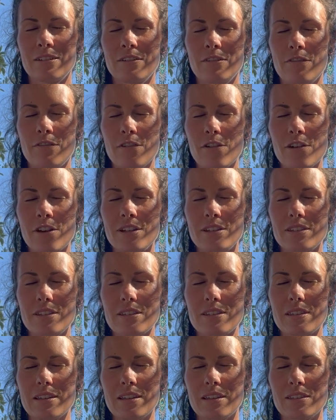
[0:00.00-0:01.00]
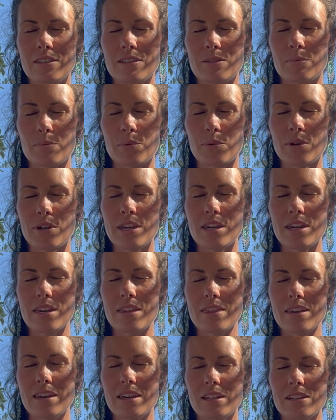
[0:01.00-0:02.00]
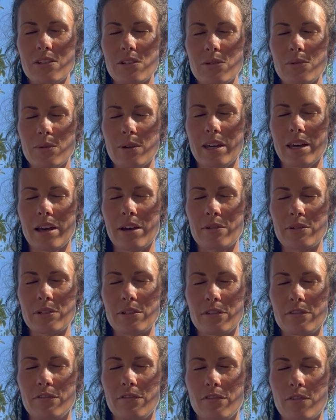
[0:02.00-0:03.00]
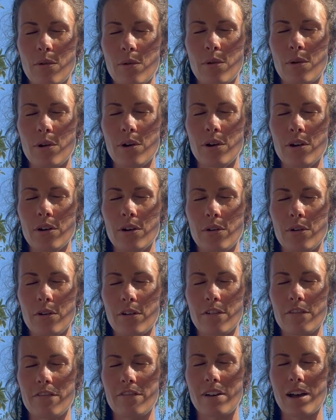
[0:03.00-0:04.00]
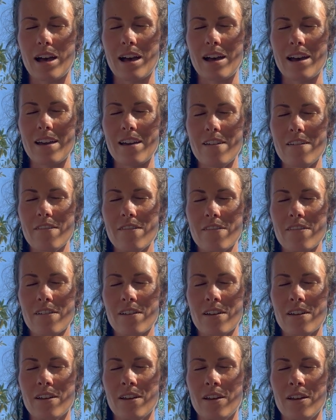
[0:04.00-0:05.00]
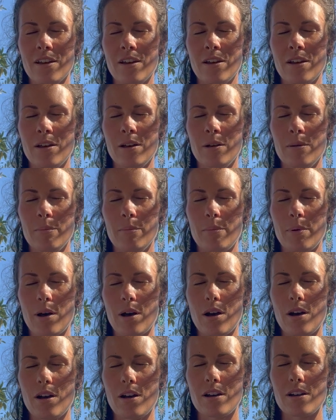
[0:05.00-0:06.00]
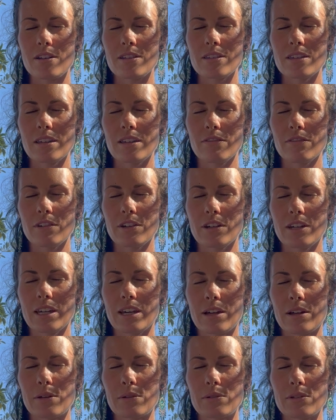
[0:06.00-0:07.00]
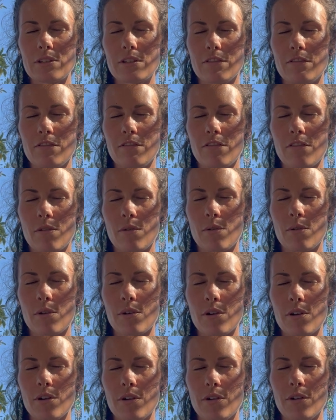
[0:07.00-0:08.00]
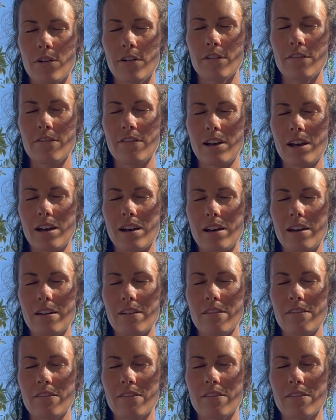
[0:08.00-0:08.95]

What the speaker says: For instance, breathing into a count of 4 or 5, pausing for a count of 4 or 5,